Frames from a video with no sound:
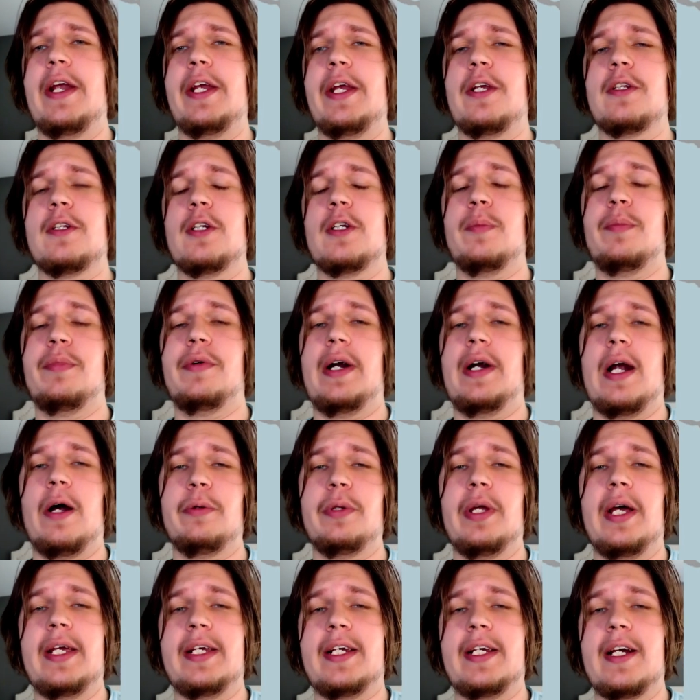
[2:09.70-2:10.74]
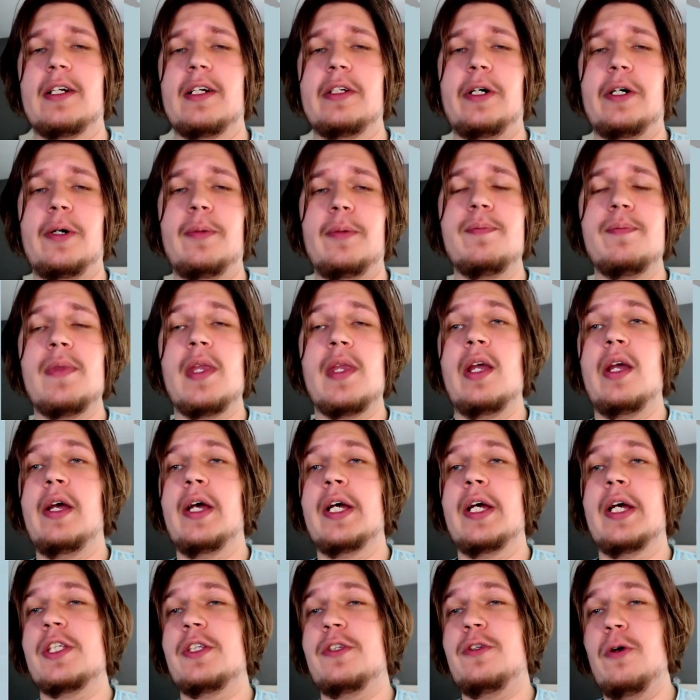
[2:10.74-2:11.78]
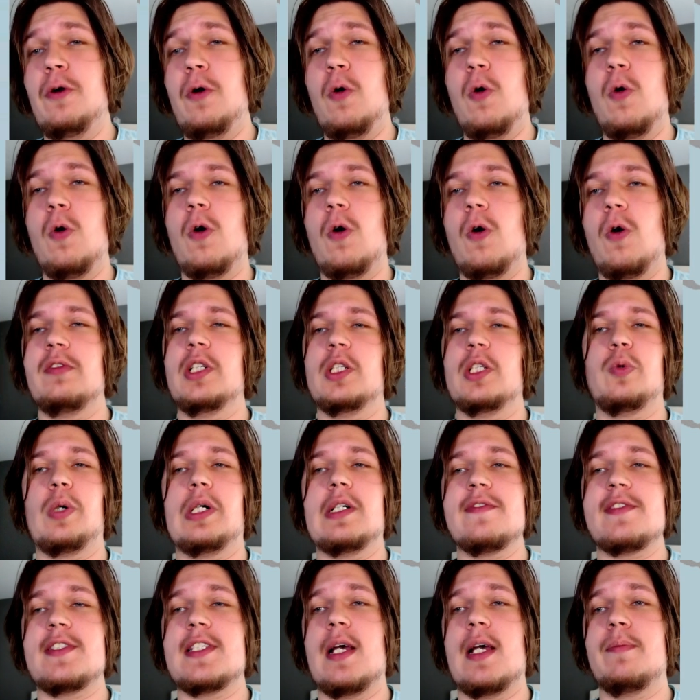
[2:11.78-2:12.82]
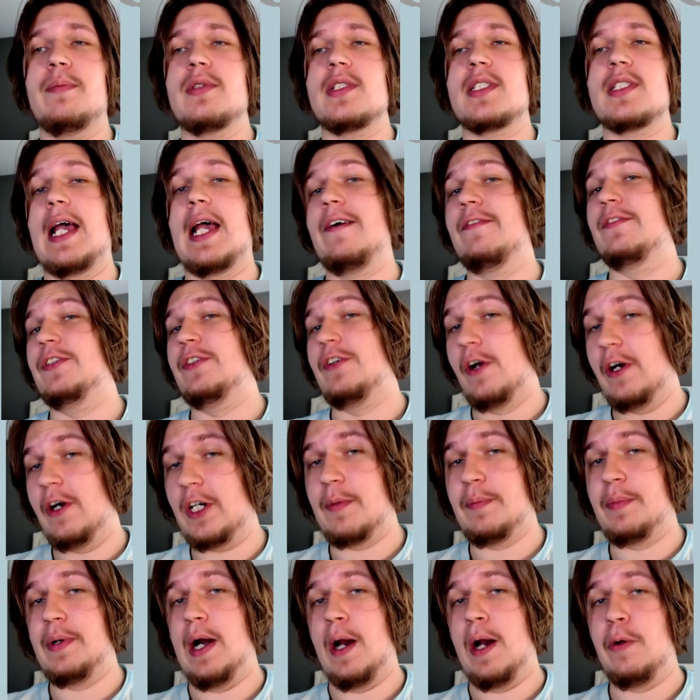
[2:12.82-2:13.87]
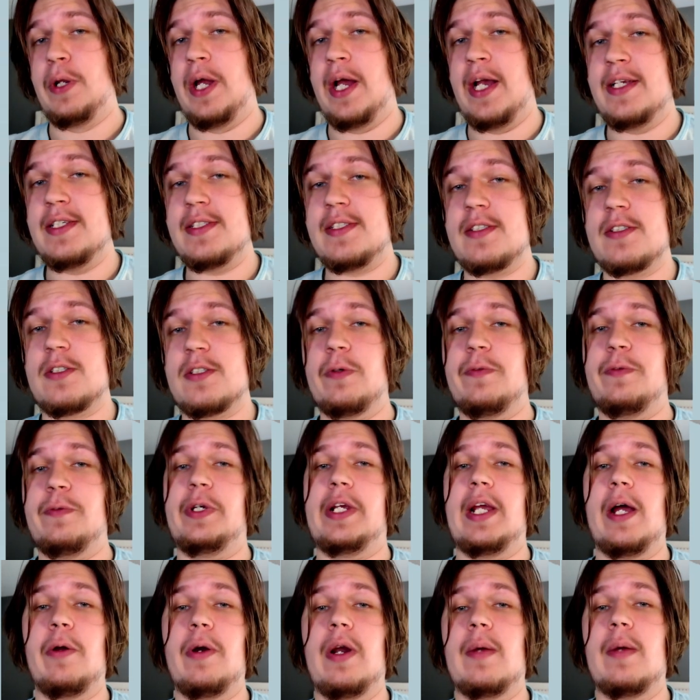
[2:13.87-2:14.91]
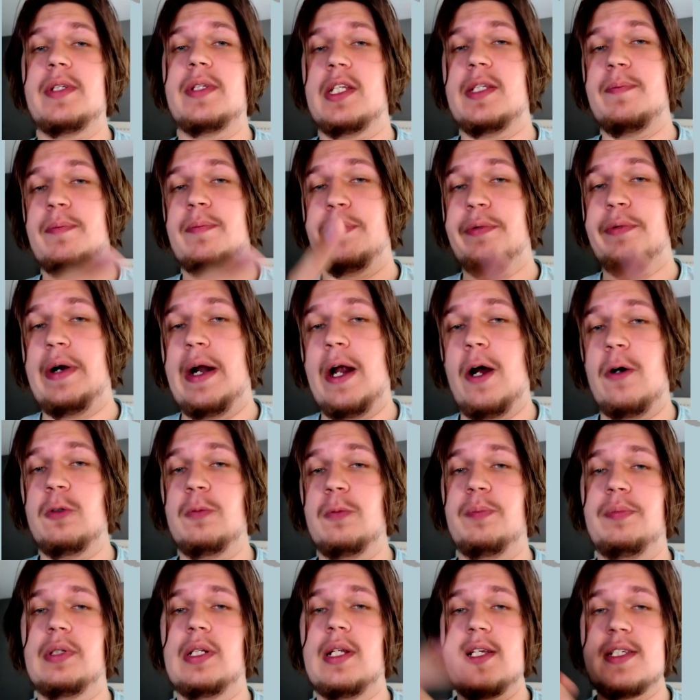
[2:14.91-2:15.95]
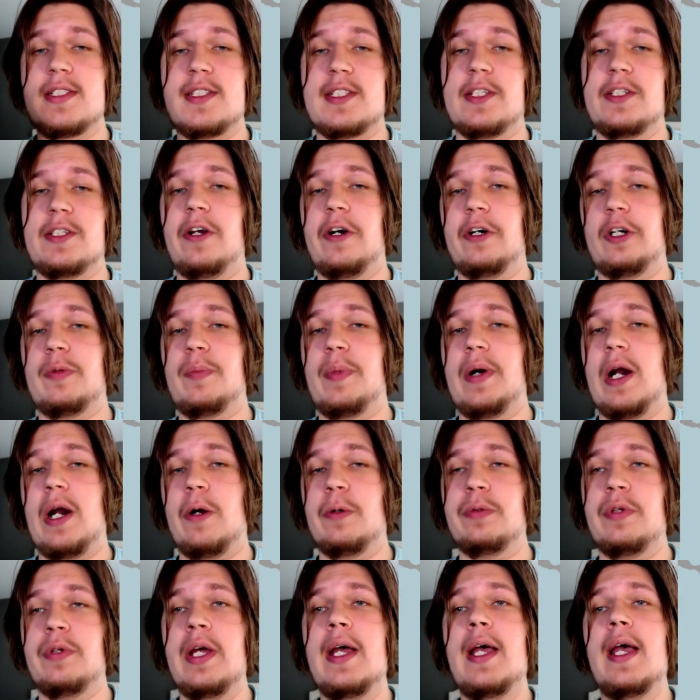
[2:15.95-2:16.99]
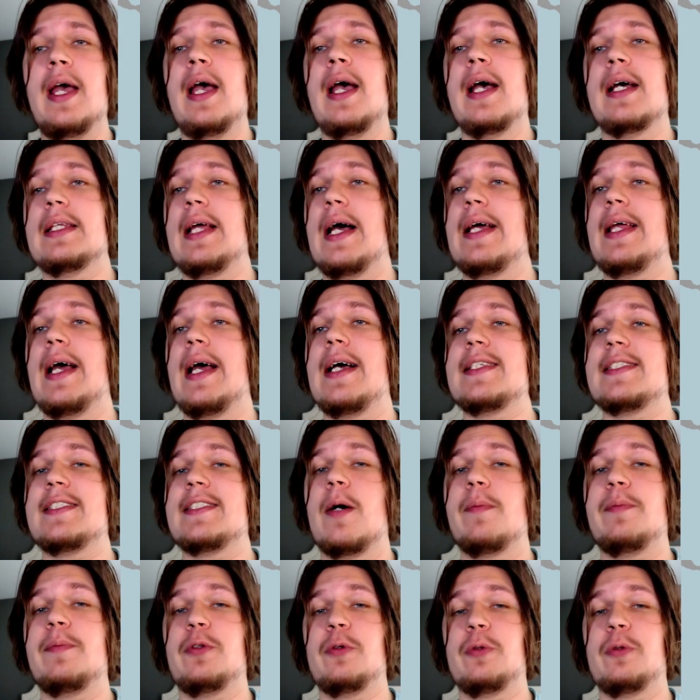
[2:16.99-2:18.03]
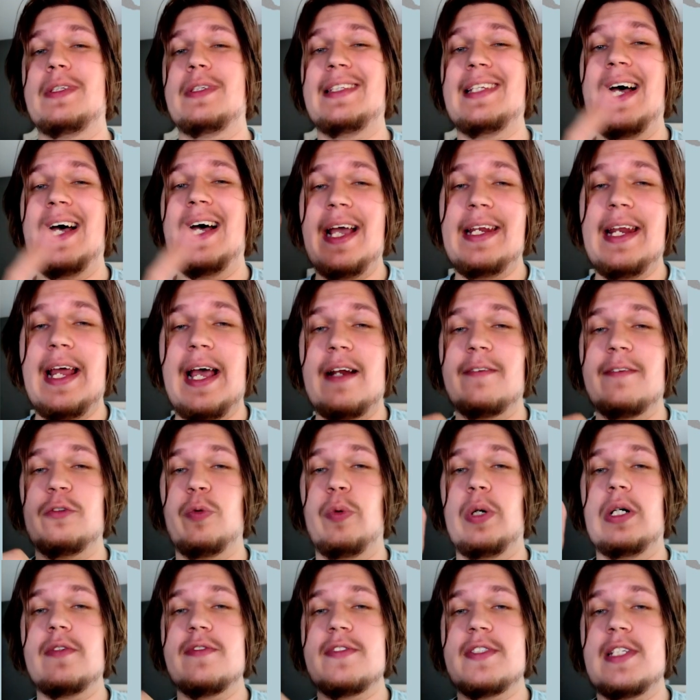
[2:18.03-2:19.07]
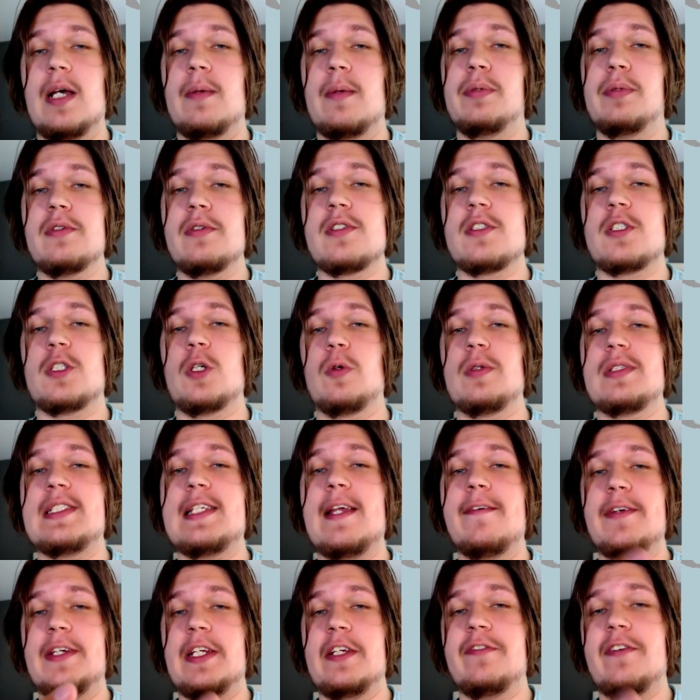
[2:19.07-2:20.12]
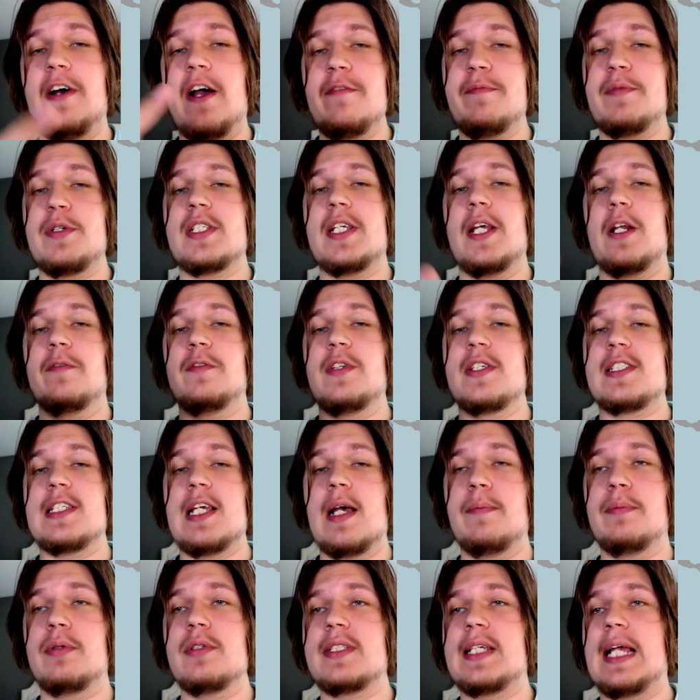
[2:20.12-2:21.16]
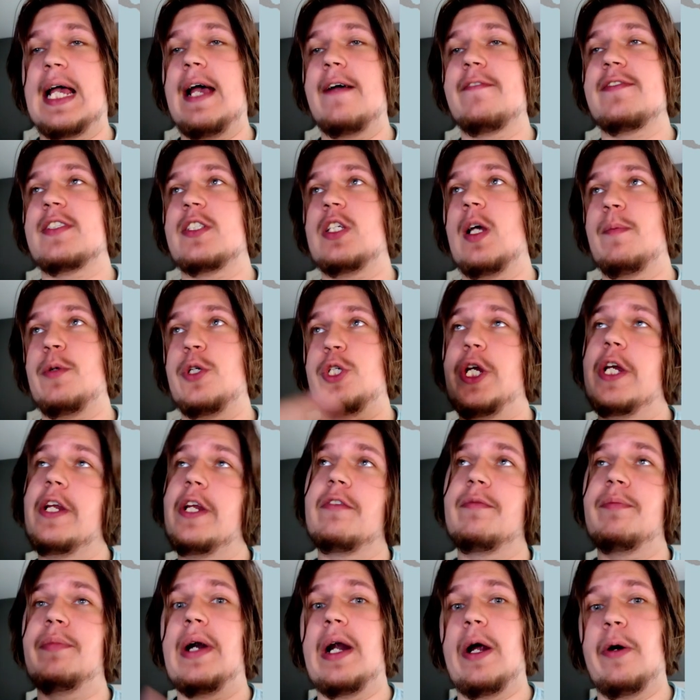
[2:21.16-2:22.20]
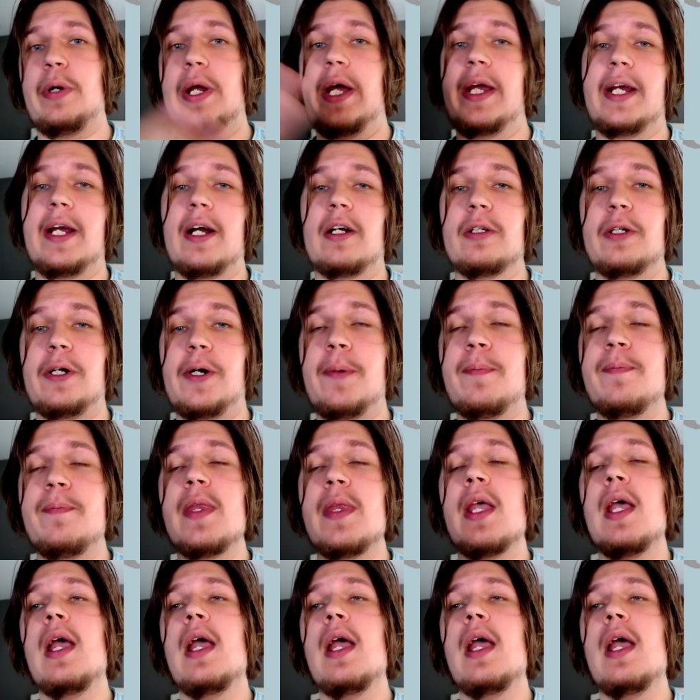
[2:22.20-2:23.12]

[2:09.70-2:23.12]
regular brown eye color. 2 of the 12 samples have dark brown eyes, so if you count up the brown plus the dark brown, that adds up to 9 out of 12 samples, so 75% of the samples have some shade of brown eye color.